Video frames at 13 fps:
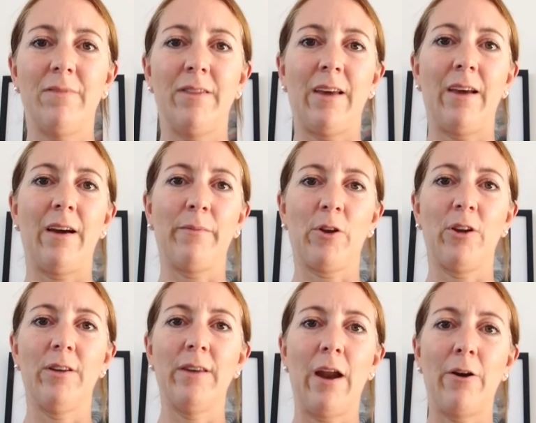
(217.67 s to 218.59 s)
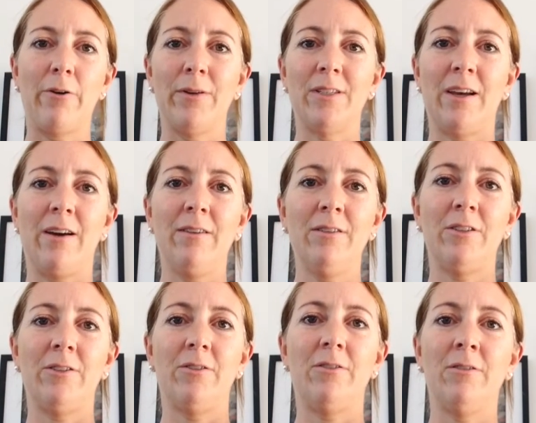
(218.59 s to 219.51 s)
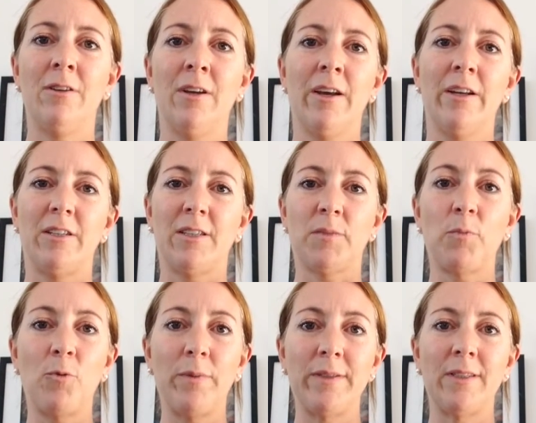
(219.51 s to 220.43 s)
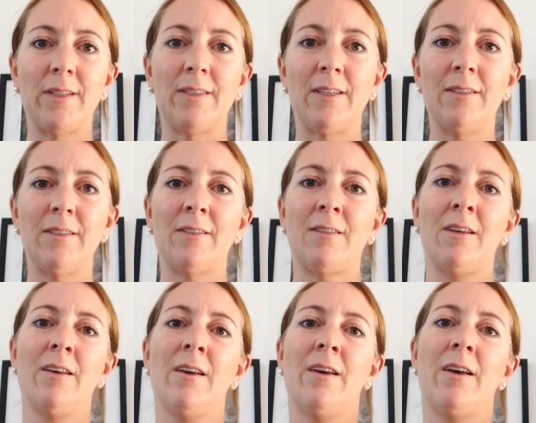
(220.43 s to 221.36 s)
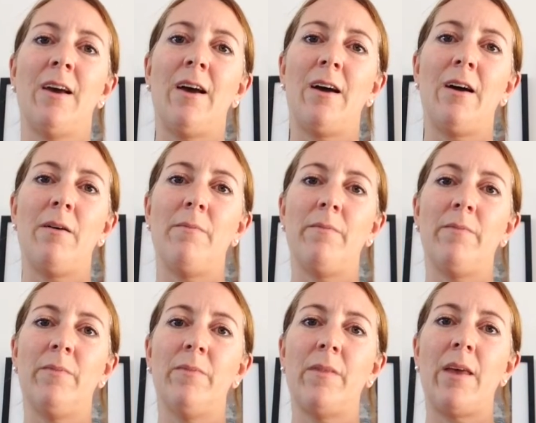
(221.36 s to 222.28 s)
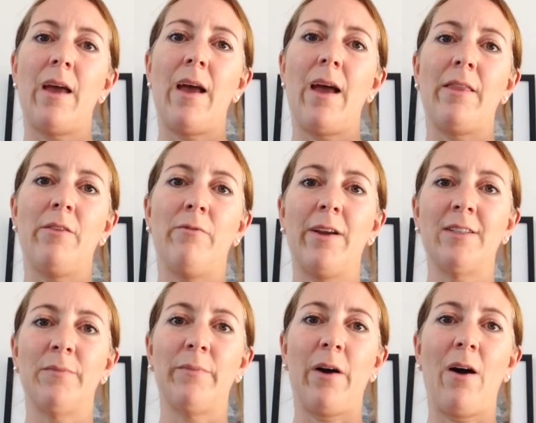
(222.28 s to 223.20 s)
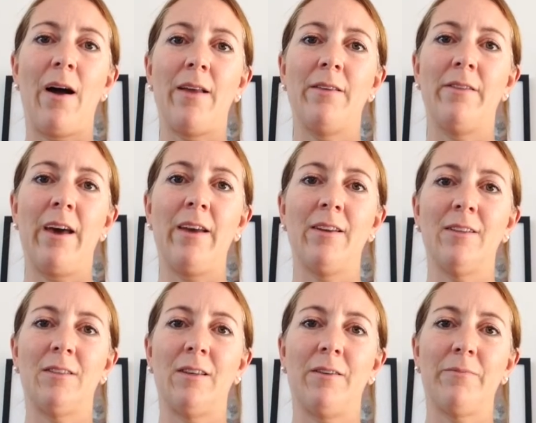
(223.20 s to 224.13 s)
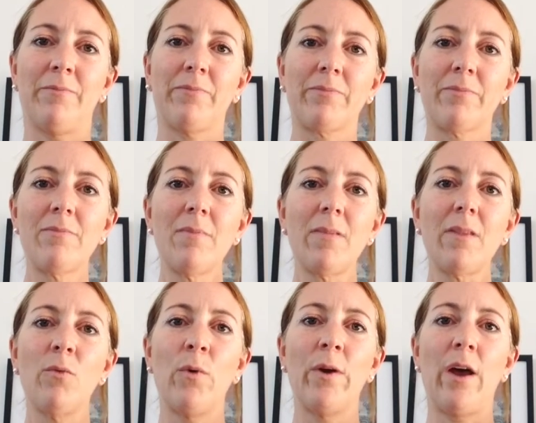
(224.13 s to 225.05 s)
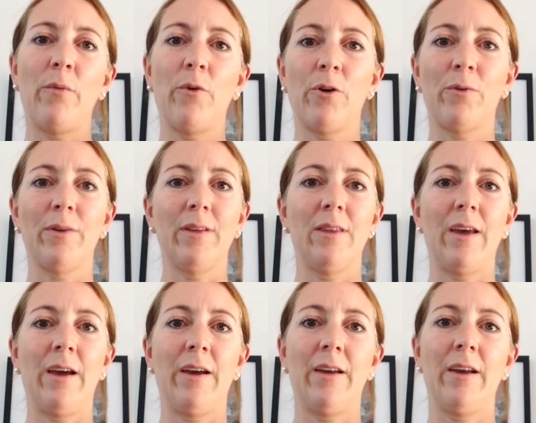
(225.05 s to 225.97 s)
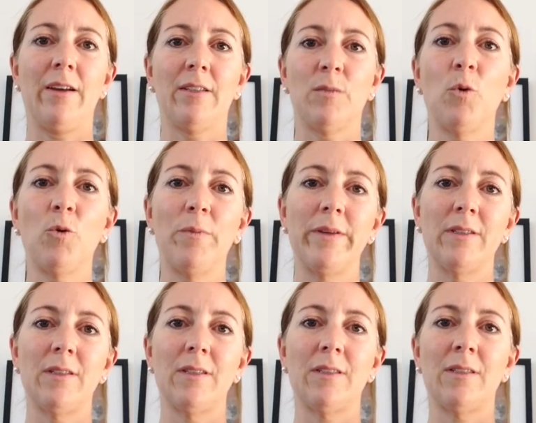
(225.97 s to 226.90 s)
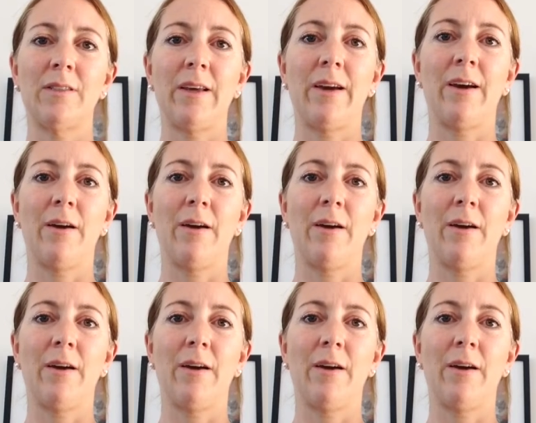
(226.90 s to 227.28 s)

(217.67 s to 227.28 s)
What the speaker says: that I'm going to narrow it down to small businesses. And the reason behind that is that when I work with a small business